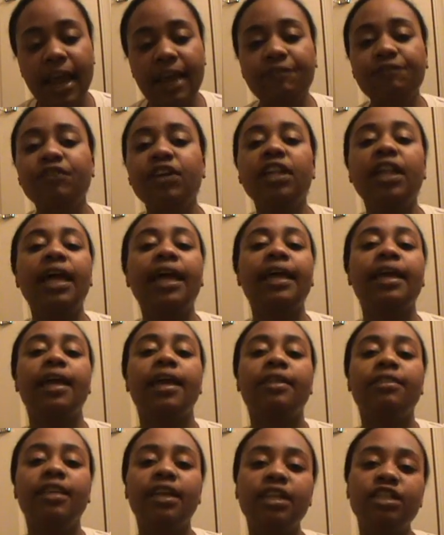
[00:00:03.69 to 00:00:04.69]
I feel
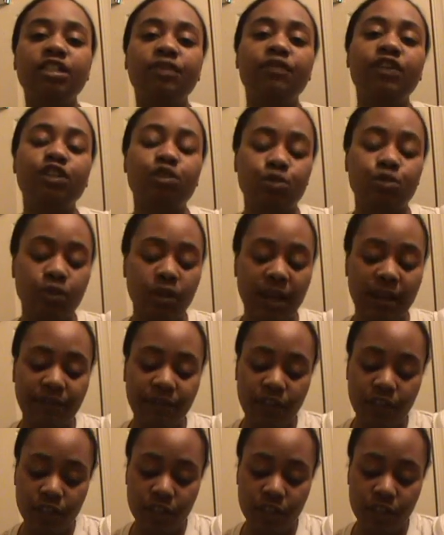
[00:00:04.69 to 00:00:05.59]
like the individual, you have